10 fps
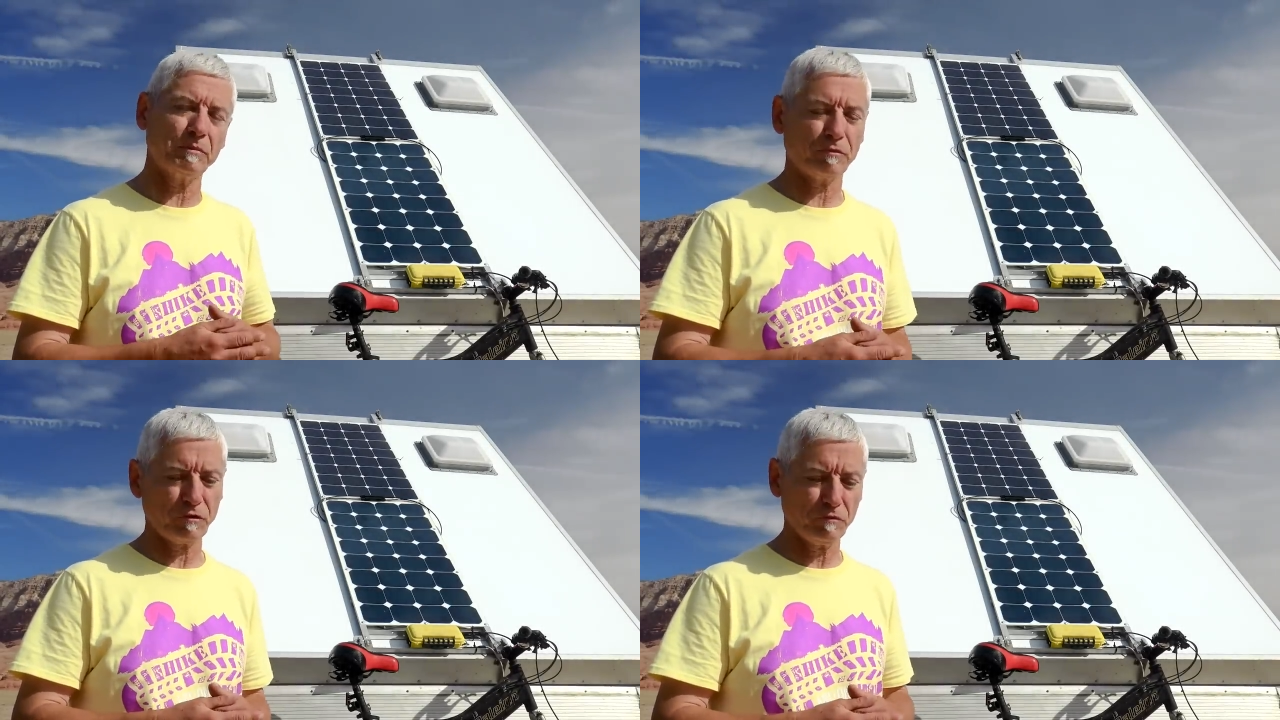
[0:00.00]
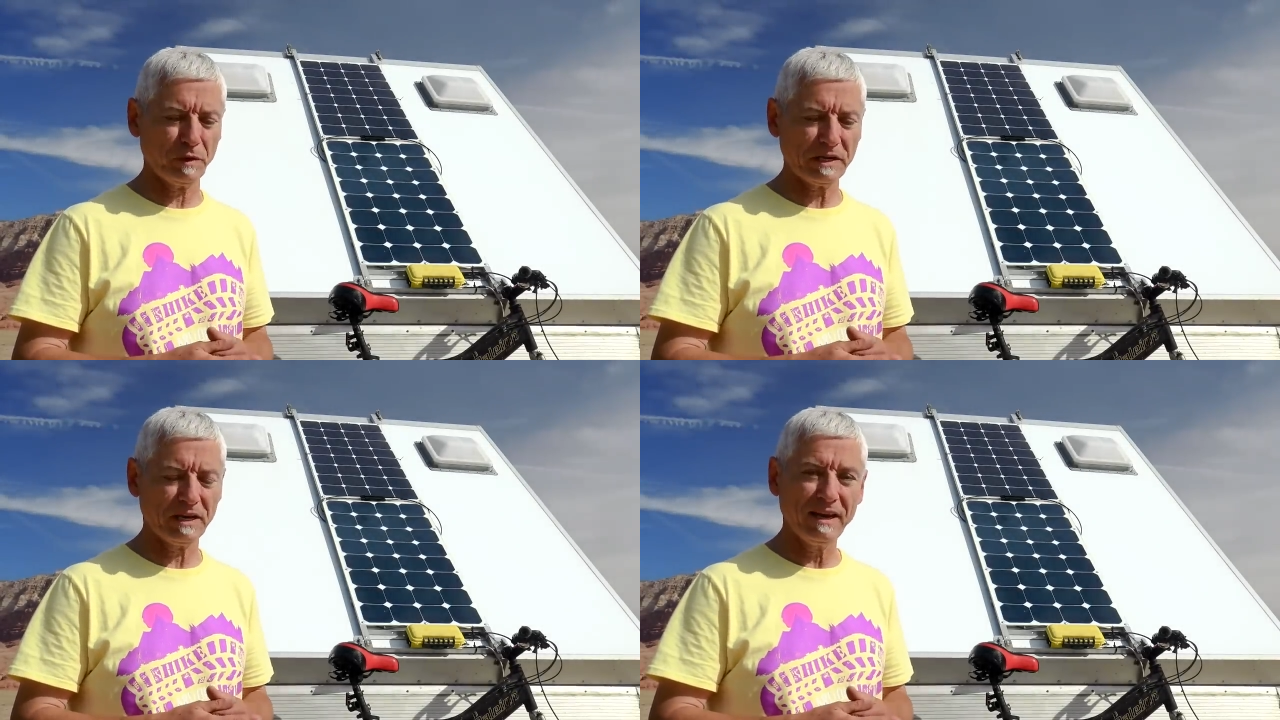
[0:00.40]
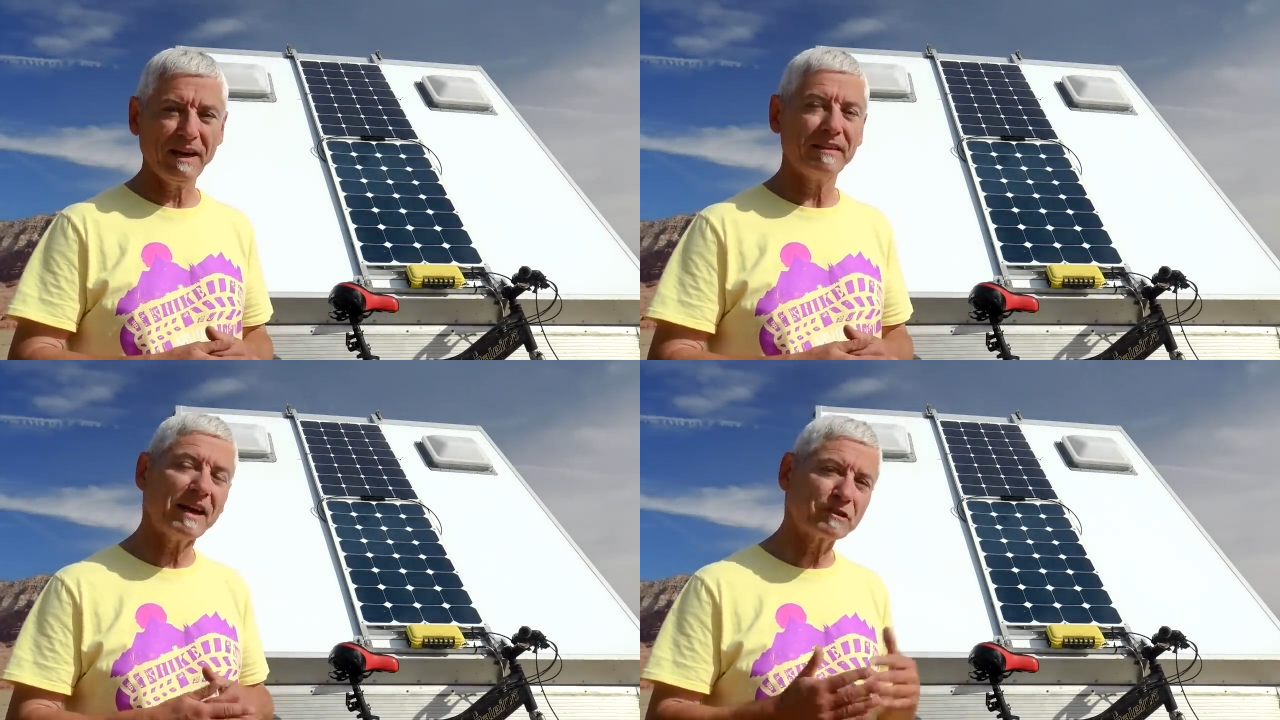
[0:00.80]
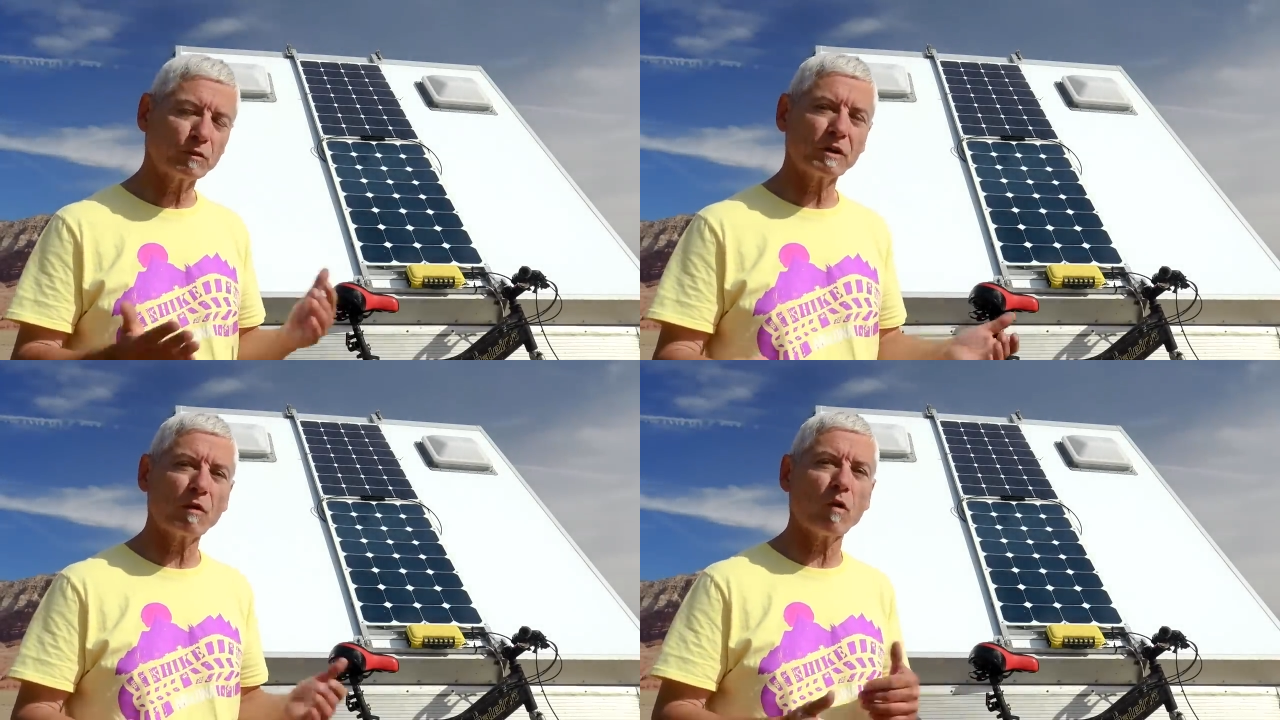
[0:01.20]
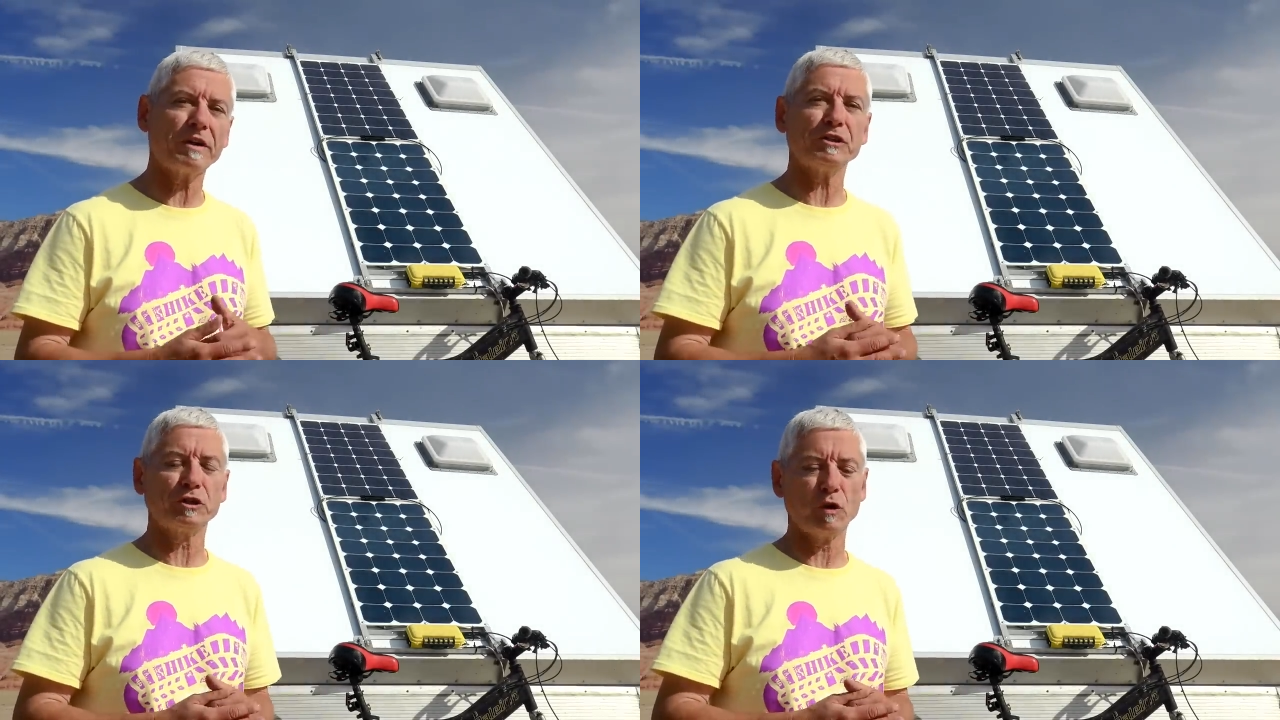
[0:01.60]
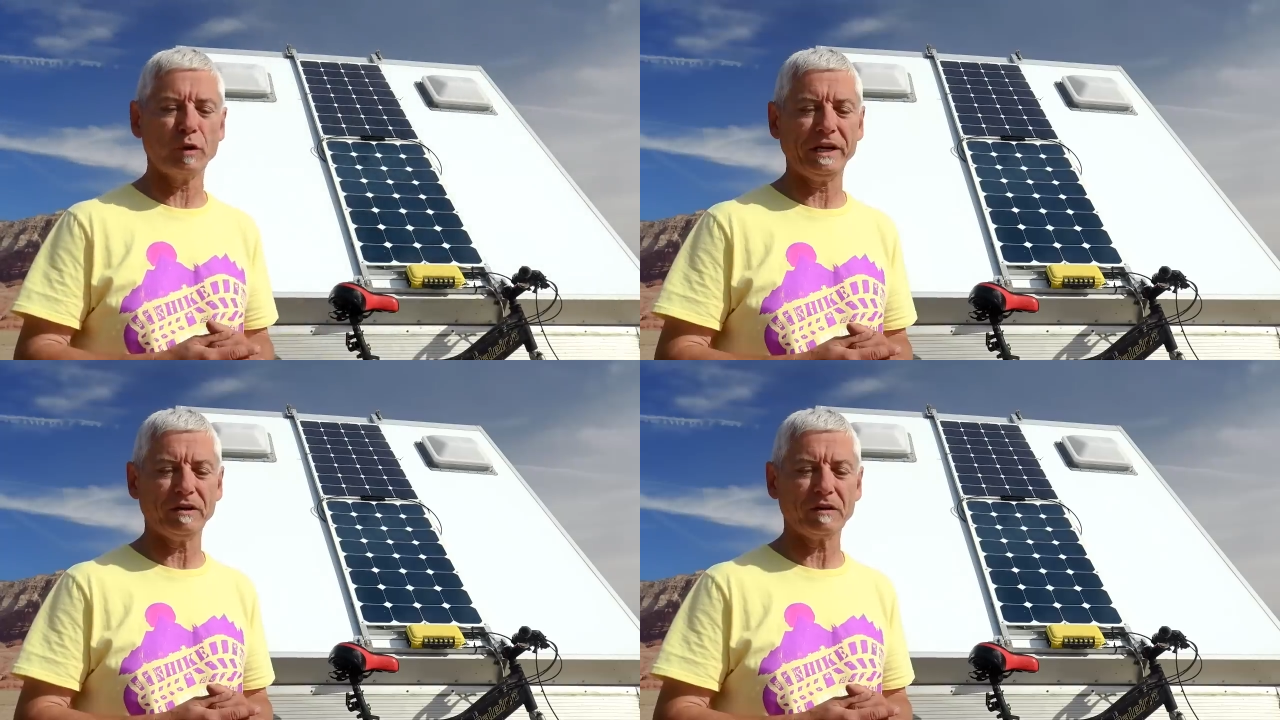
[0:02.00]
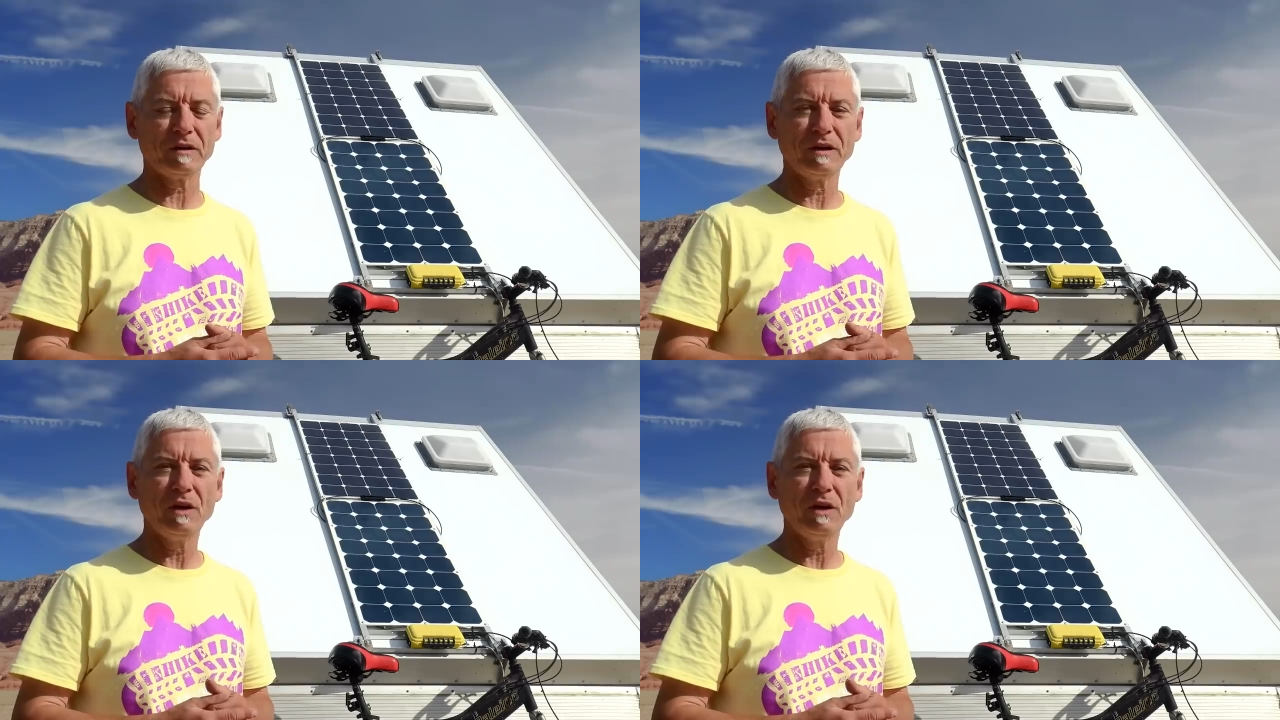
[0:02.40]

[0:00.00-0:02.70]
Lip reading: improvement. And that's what I want to show here.